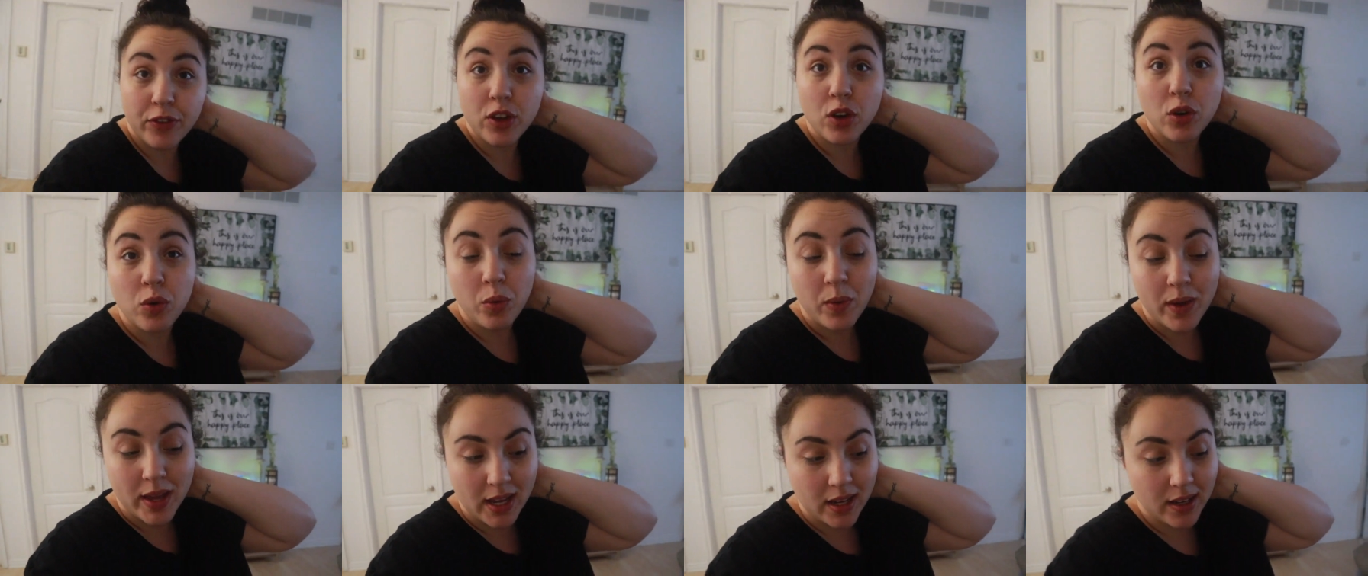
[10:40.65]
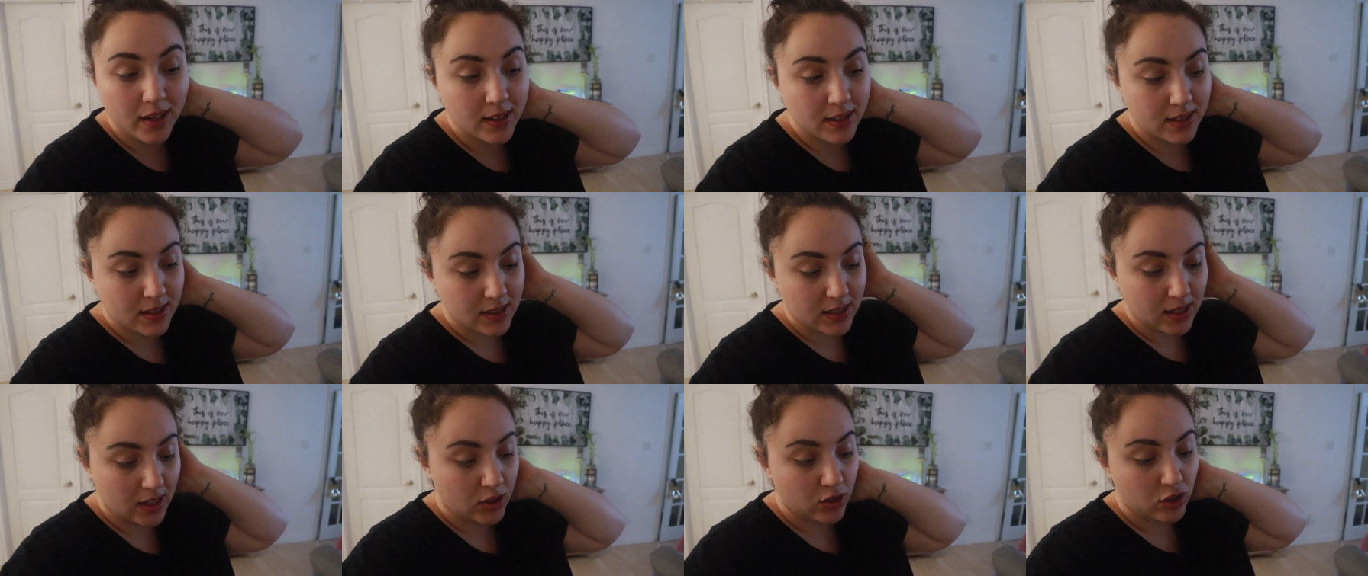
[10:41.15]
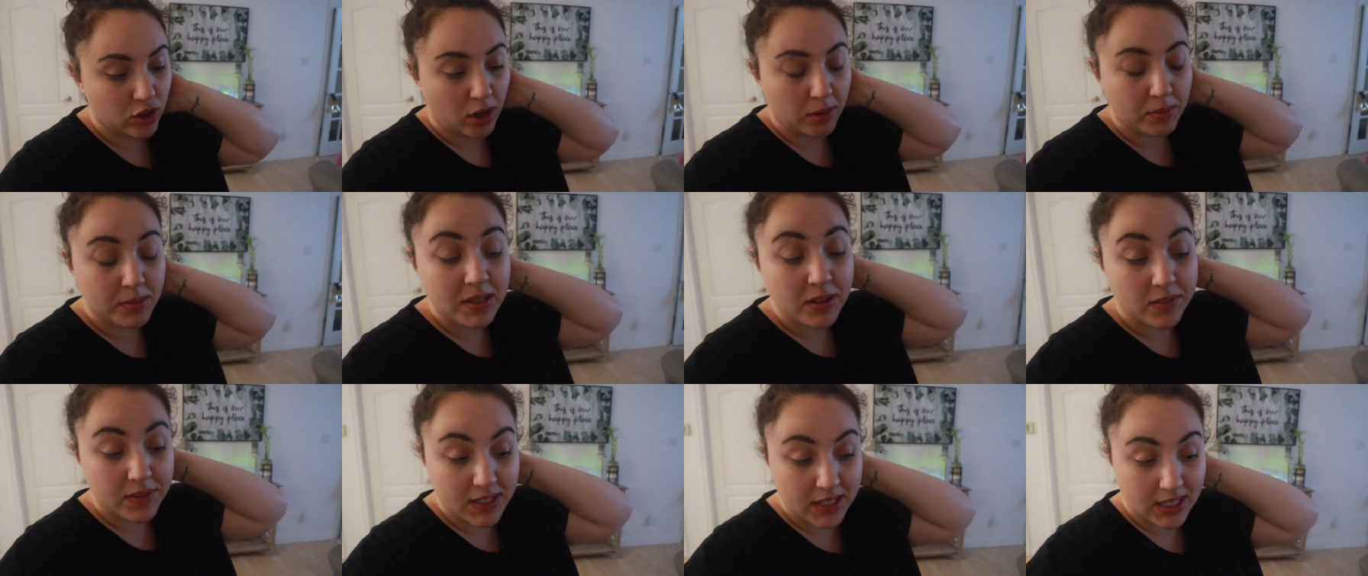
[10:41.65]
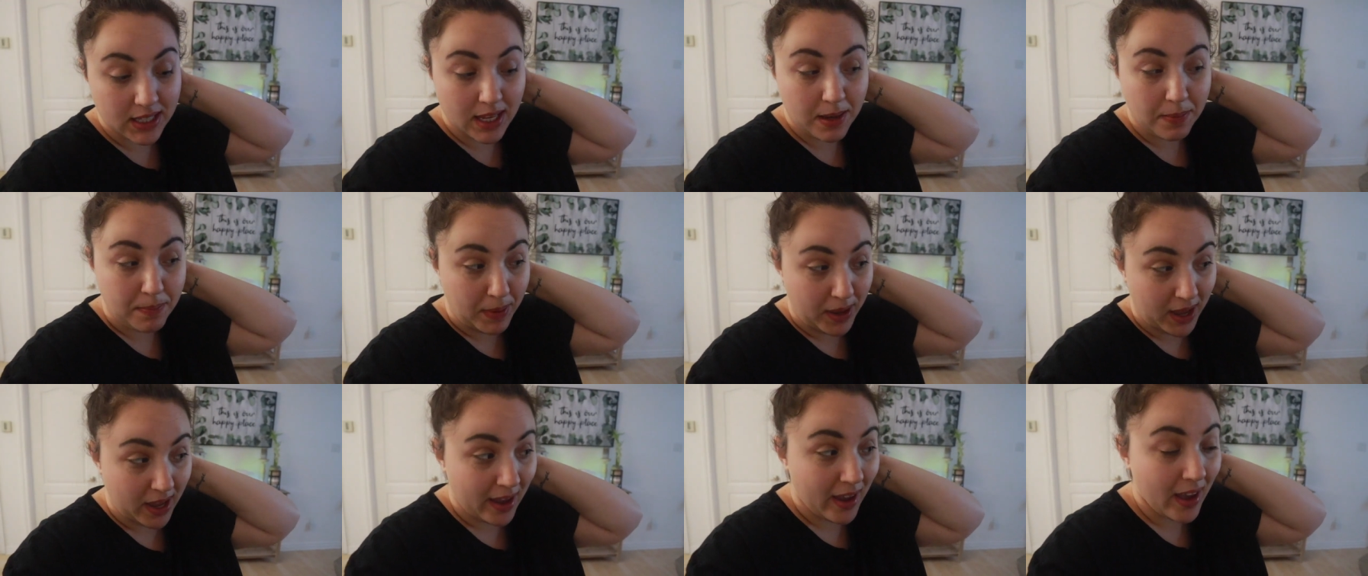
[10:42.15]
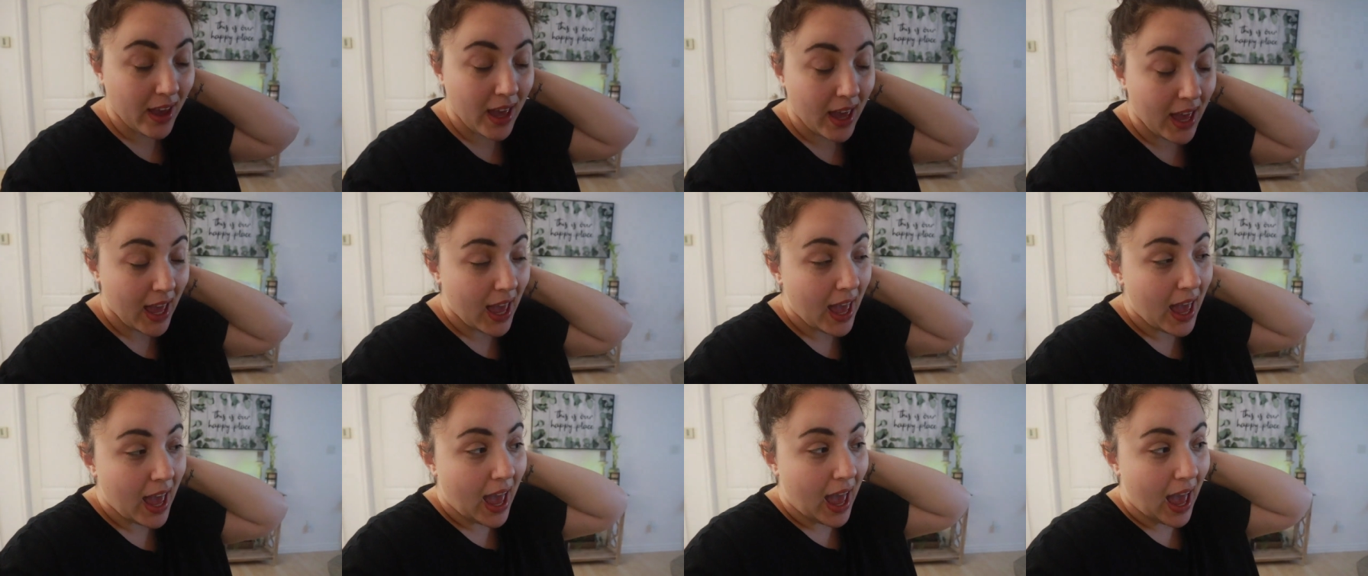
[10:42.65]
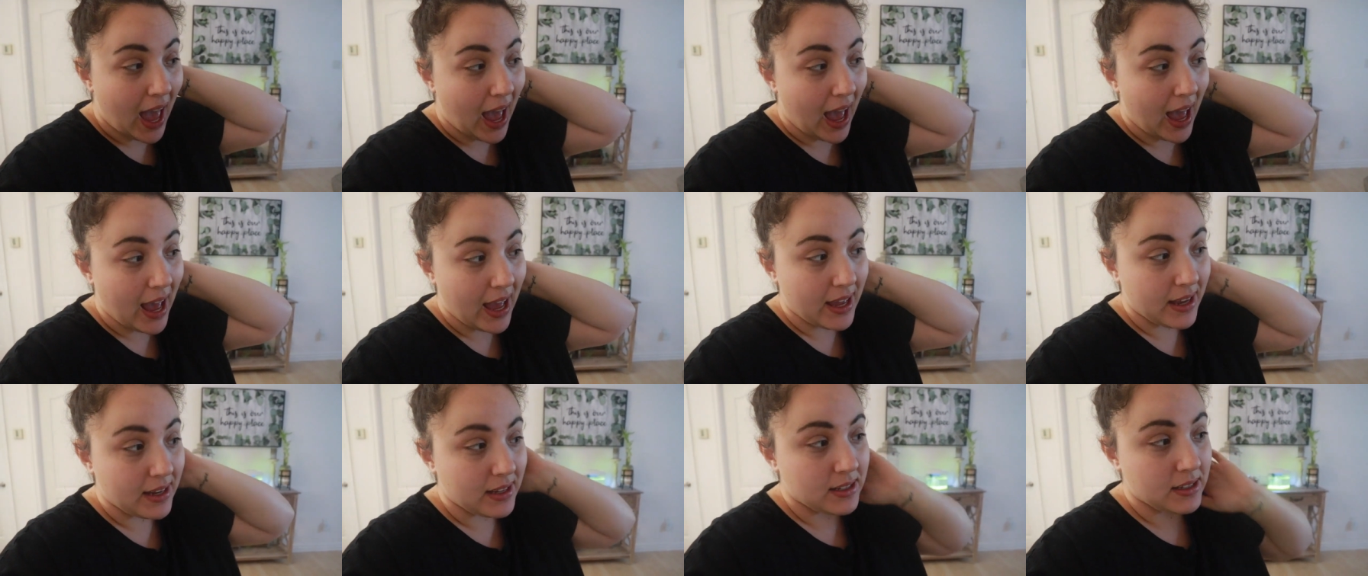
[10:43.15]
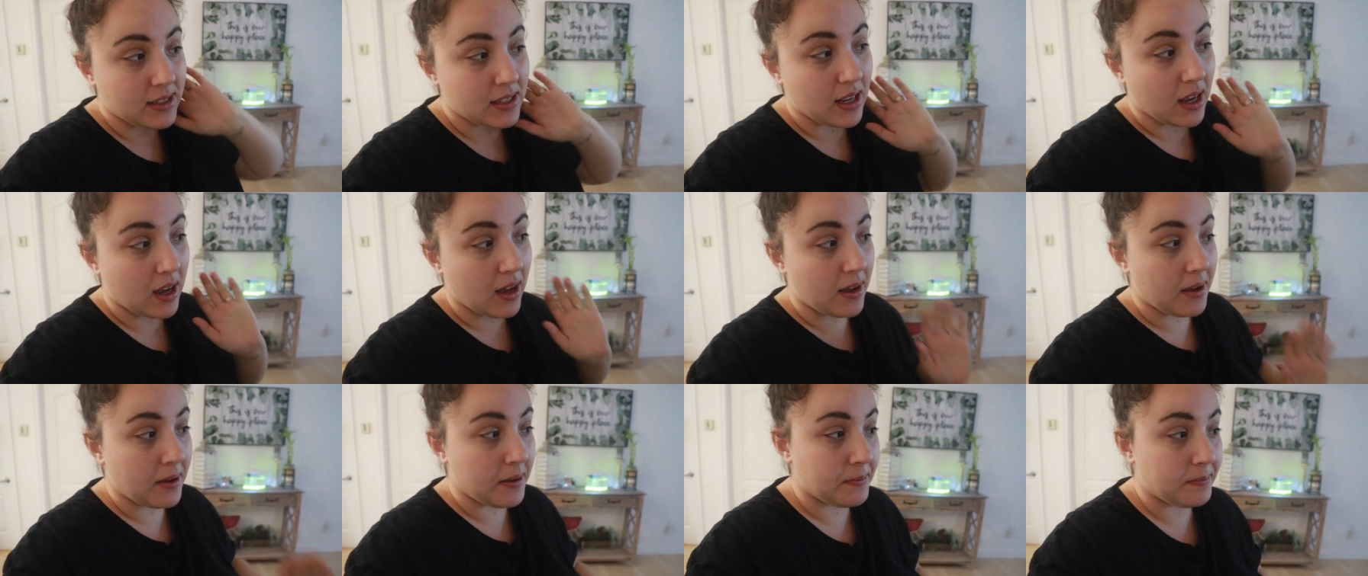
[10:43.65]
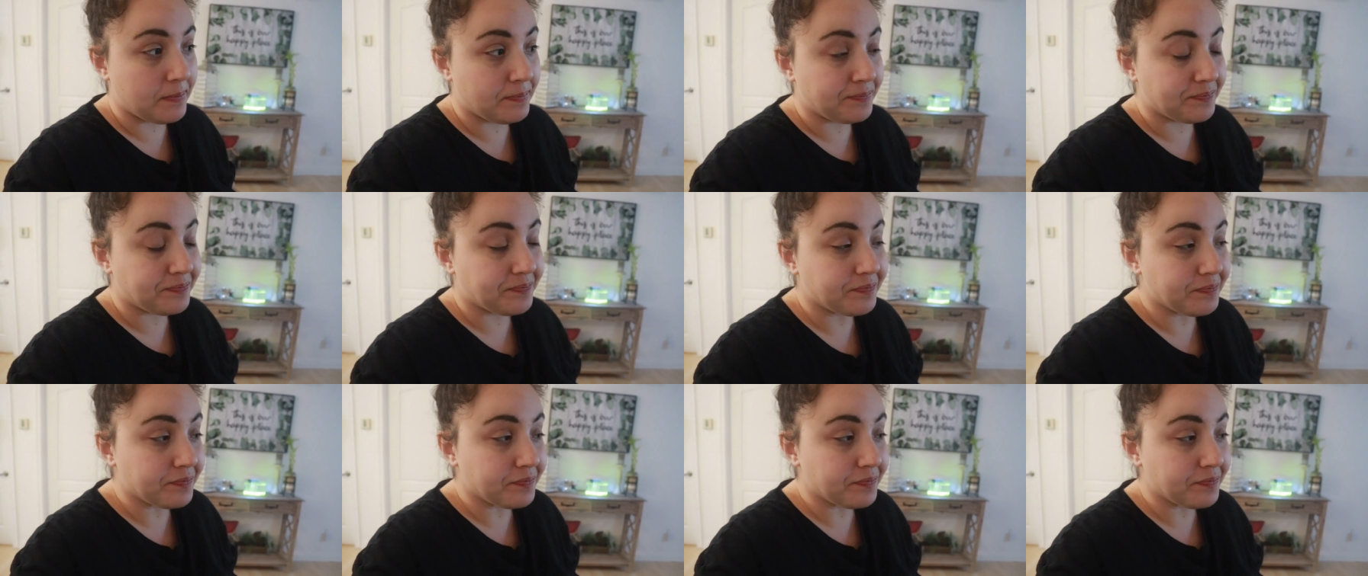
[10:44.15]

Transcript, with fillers: few weeks in terms of sleeping. And um,